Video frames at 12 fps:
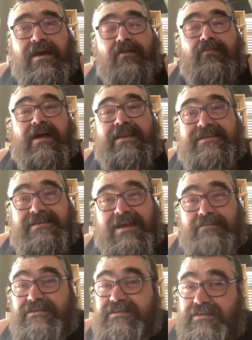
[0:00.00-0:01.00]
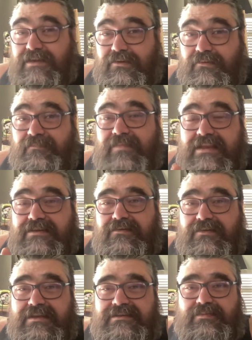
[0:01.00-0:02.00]
A lot of times, too, they do
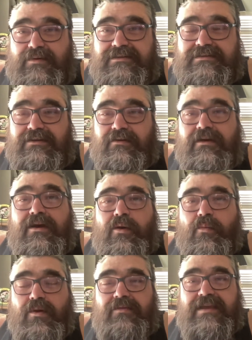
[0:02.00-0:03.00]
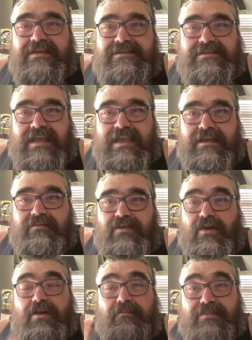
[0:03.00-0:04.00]
this one, too, where they say
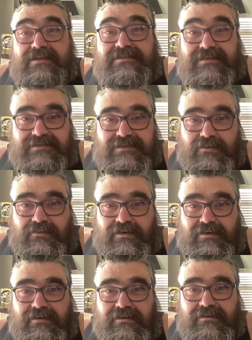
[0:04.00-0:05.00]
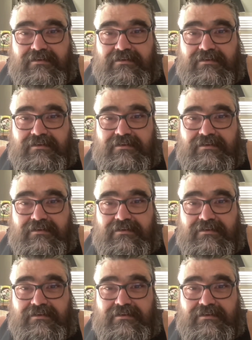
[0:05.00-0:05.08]
they're a business owner.